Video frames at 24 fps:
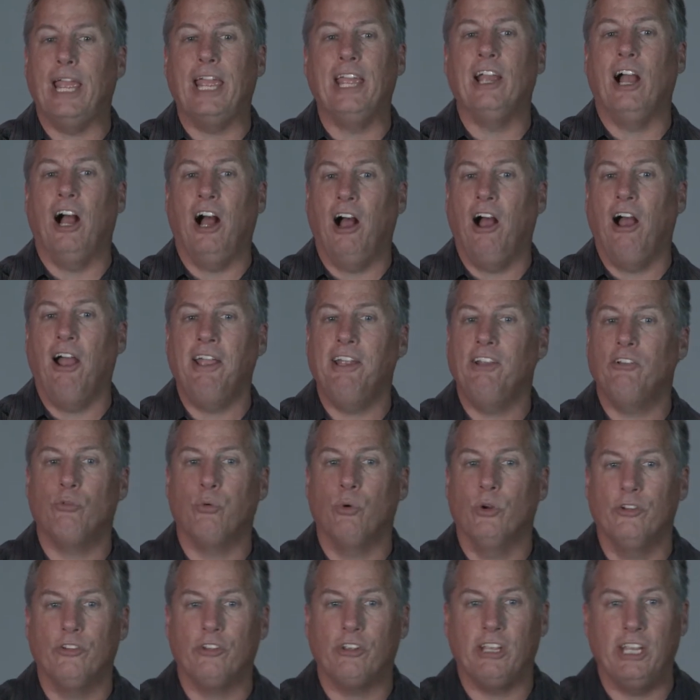an eye
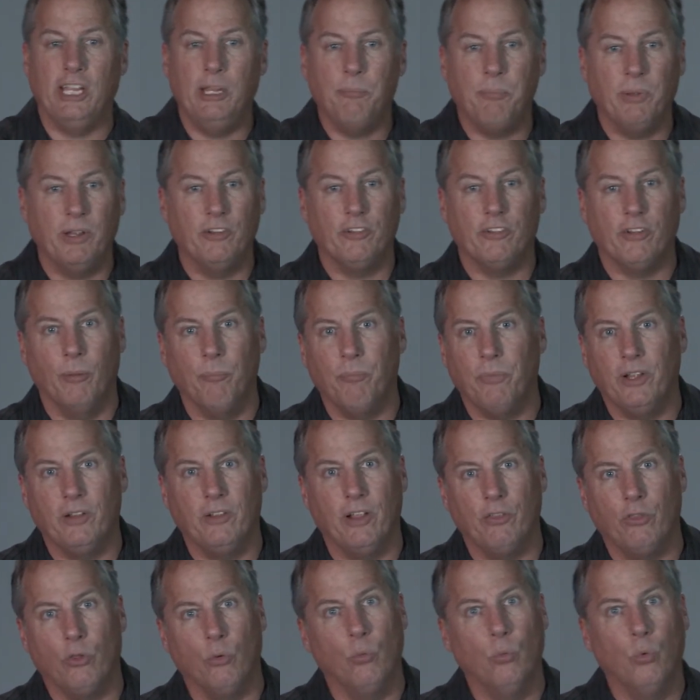towards keeping something
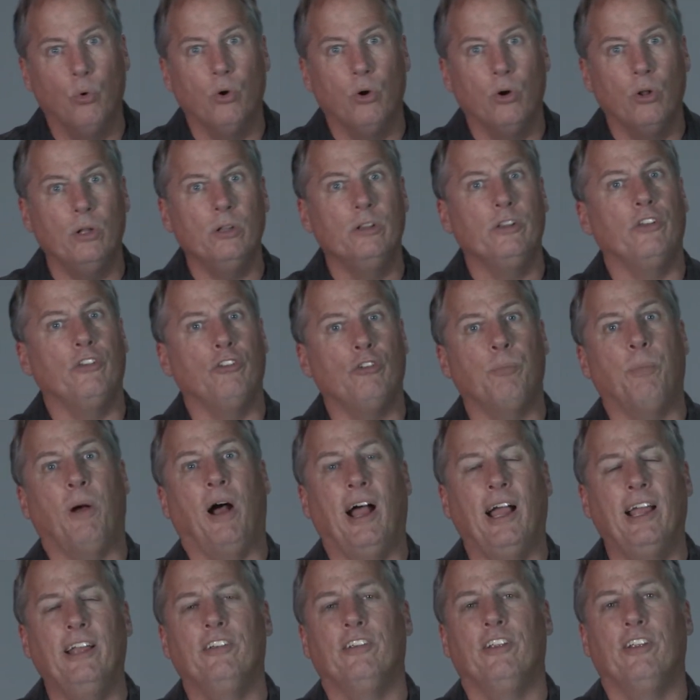that the world
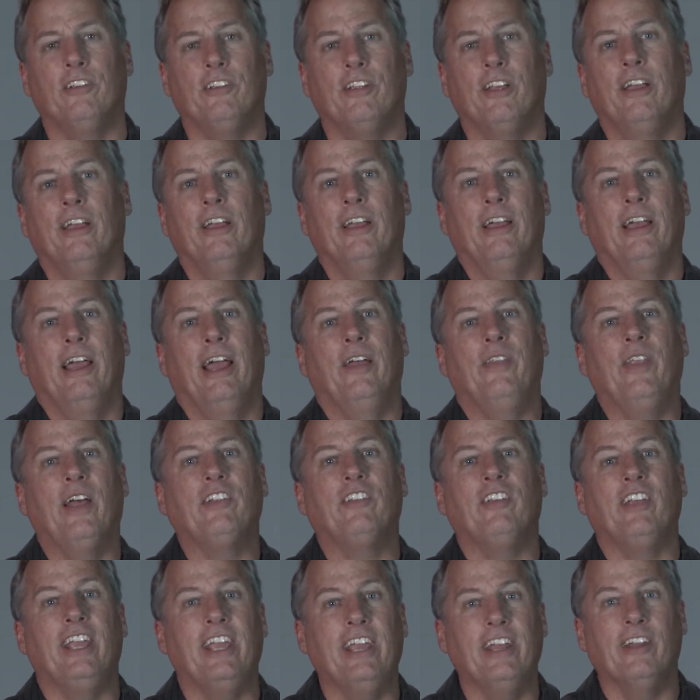despises, and
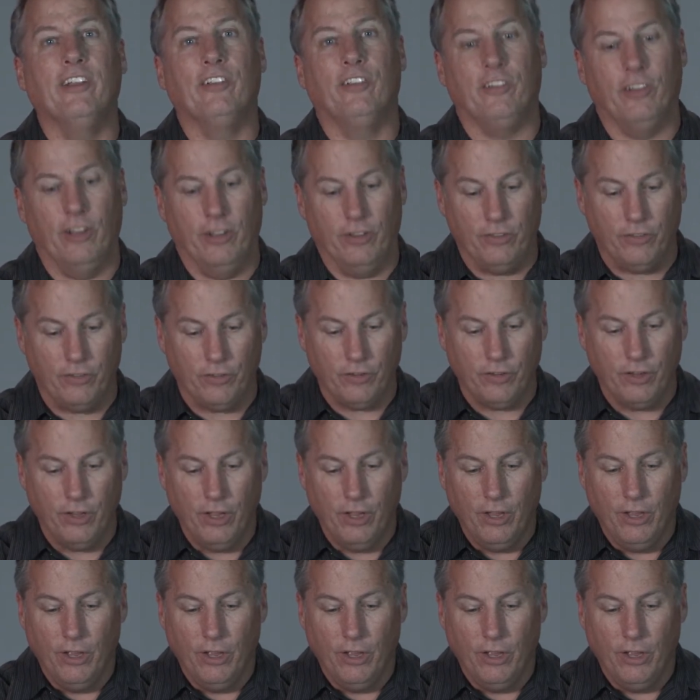that's innocence.